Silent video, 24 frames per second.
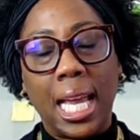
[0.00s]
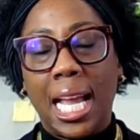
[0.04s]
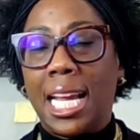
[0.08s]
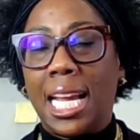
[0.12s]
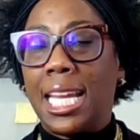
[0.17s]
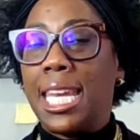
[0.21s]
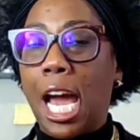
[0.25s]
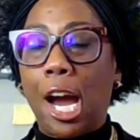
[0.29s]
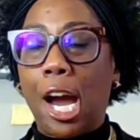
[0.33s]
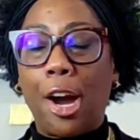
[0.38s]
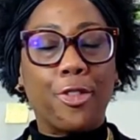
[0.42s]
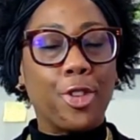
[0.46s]

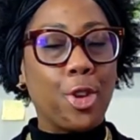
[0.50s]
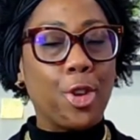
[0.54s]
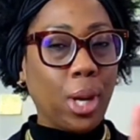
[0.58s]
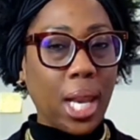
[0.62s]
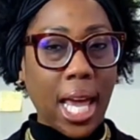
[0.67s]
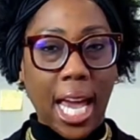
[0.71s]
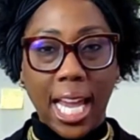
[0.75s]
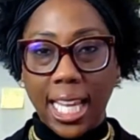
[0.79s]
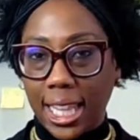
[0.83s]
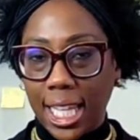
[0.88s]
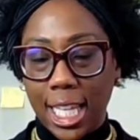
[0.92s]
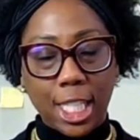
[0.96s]
Now, if you
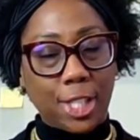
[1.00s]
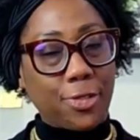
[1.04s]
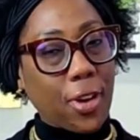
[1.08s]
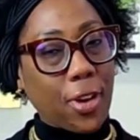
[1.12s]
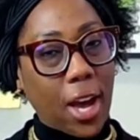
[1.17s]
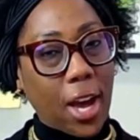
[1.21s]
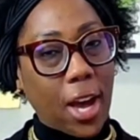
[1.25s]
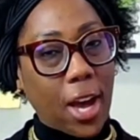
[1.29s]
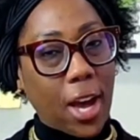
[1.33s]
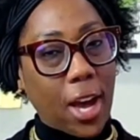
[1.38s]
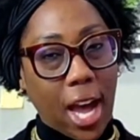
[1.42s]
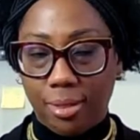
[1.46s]
like these
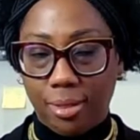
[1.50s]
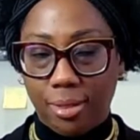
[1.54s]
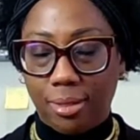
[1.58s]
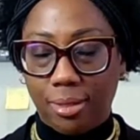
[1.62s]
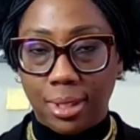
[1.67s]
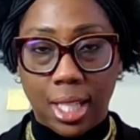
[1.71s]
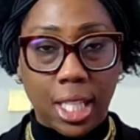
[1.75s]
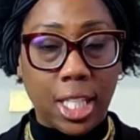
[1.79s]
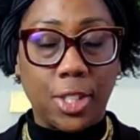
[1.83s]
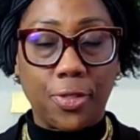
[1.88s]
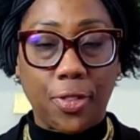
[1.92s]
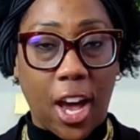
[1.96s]
five,
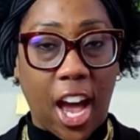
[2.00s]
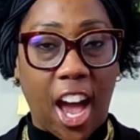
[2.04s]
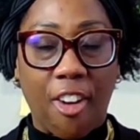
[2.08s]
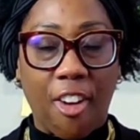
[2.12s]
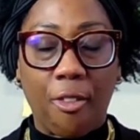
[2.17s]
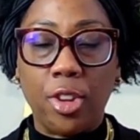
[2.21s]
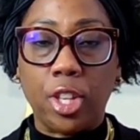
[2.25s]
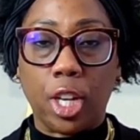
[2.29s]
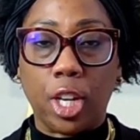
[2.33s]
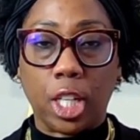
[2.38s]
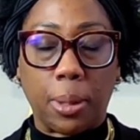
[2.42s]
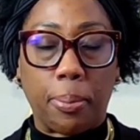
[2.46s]

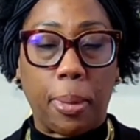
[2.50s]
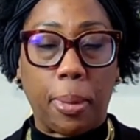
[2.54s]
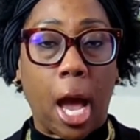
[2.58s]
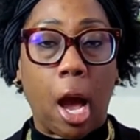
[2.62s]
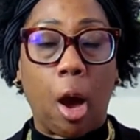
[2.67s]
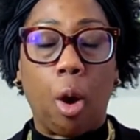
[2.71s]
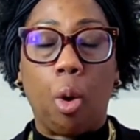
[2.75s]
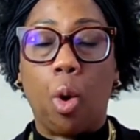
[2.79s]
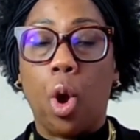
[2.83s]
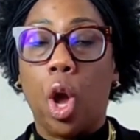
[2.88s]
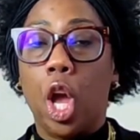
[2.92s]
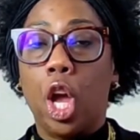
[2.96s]
we talked
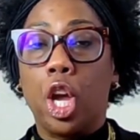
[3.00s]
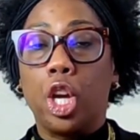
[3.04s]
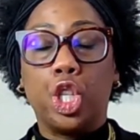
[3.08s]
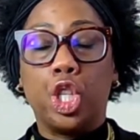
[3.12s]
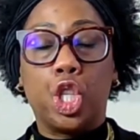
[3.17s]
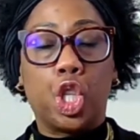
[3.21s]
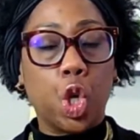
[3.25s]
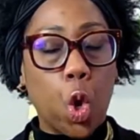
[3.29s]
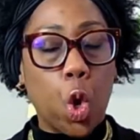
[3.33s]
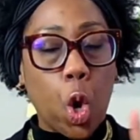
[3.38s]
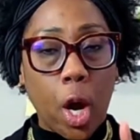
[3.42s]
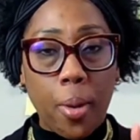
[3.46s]
about
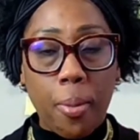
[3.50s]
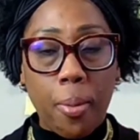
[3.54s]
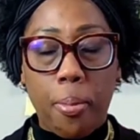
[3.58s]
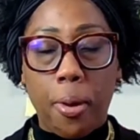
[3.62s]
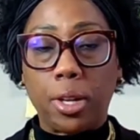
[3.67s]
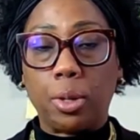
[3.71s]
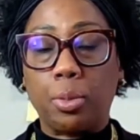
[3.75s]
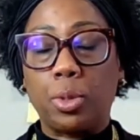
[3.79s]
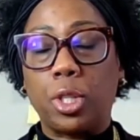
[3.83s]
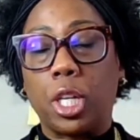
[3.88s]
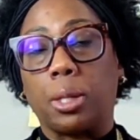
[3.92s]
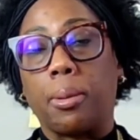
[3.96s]
joy, we
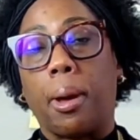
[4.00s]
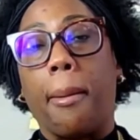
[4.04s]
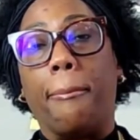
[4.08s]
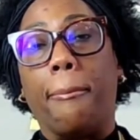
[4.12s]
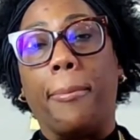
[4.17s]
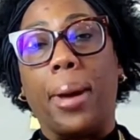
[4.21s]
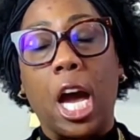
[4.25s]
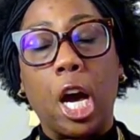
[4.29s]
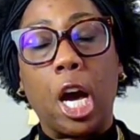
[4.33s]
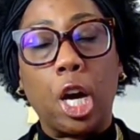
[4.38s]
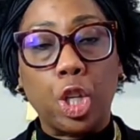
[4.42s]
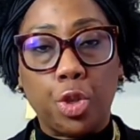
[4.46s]
talked about
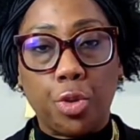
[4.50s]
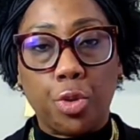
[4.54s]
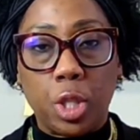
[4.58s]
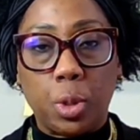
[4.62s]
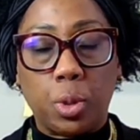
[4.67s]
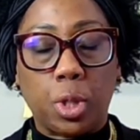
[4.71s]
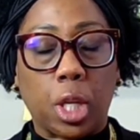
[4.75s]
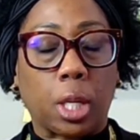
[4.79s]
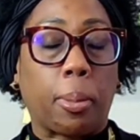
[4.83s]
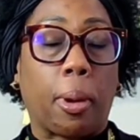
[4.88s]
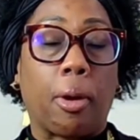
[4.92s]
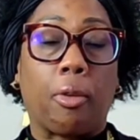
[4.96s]
boundaries,
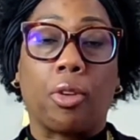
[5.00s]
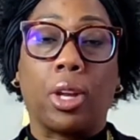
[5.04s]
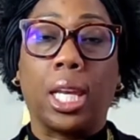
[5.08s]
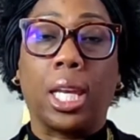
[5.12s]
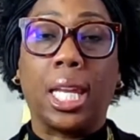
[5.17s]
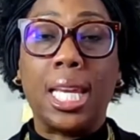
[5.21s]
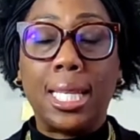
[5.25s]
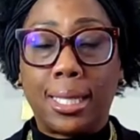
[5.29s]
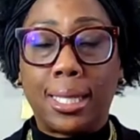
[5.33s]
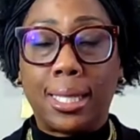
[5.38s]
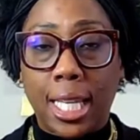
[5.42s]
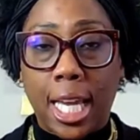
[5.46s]
we talked about
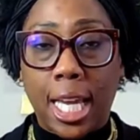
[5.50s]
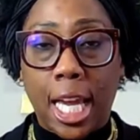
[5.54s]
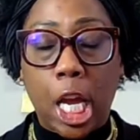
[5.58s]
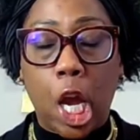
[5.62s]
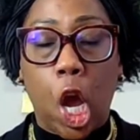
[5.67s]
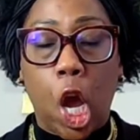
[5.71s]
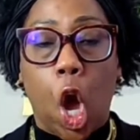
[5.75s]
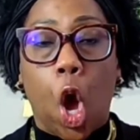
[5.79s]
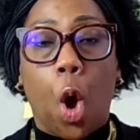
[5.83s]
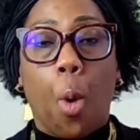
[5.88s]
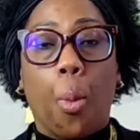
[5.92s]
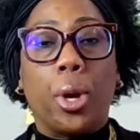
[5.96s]

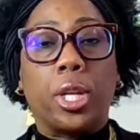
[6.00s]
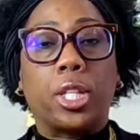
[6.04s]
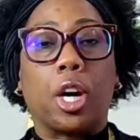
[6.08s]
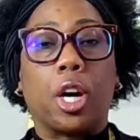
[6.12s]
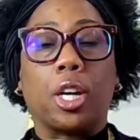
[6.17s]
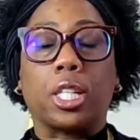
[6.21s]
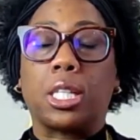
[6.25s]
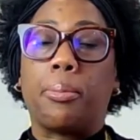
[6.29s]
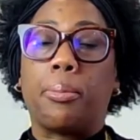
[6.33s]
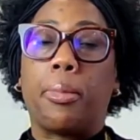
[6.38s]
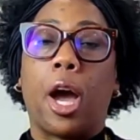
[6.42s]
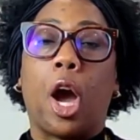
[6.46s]
releasing, we
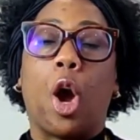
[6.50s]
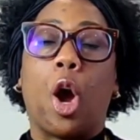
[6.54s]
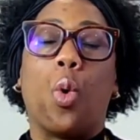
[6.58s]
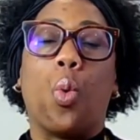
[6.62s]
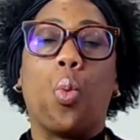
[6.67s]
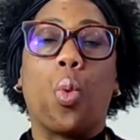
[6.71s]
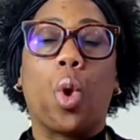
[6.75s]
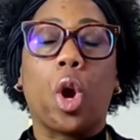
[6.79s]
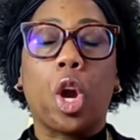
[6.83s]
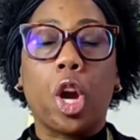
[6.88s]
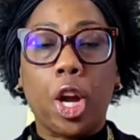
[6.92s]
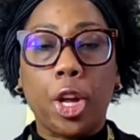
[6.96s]
talked about
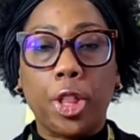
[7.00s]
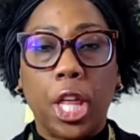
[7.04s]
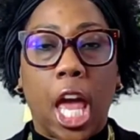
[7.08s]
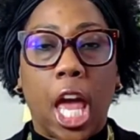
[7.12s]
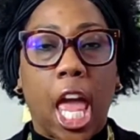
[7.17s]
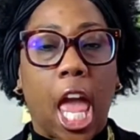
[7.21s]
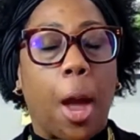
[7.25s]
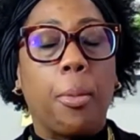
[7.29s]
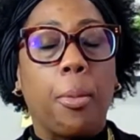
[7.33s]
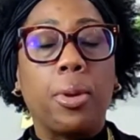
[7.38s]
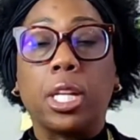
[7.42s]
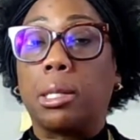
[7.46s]
worth,
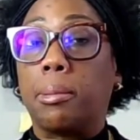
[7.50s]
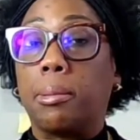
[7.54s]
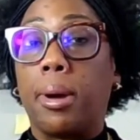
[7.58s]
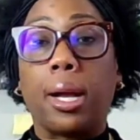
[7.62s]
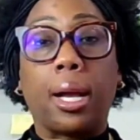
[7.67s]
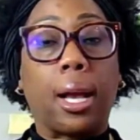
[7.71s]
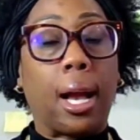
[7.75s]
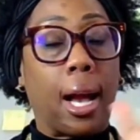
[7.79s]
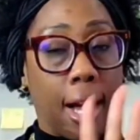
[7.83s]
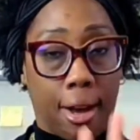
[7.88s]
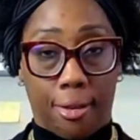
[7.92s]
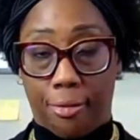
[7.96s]
and we talked
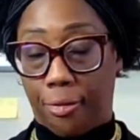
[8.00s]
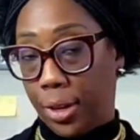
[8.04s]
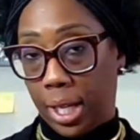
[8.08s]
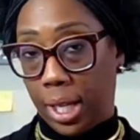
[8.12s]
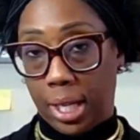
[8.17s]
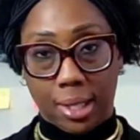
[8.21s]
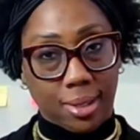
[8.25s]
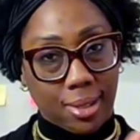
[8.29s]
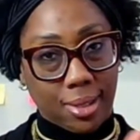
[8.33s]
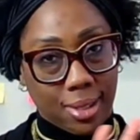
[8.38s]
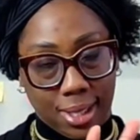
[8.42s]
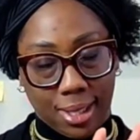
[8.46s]
about
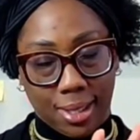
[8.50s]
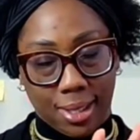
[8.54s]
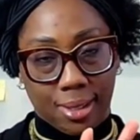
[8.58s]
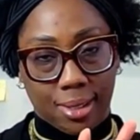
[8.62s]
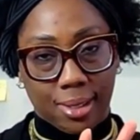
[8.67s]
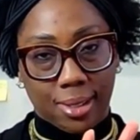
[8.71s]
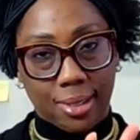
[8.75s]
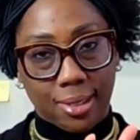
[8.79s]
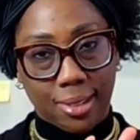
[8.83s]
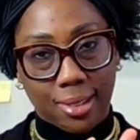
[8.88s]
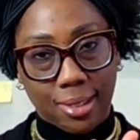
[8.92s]
confidence.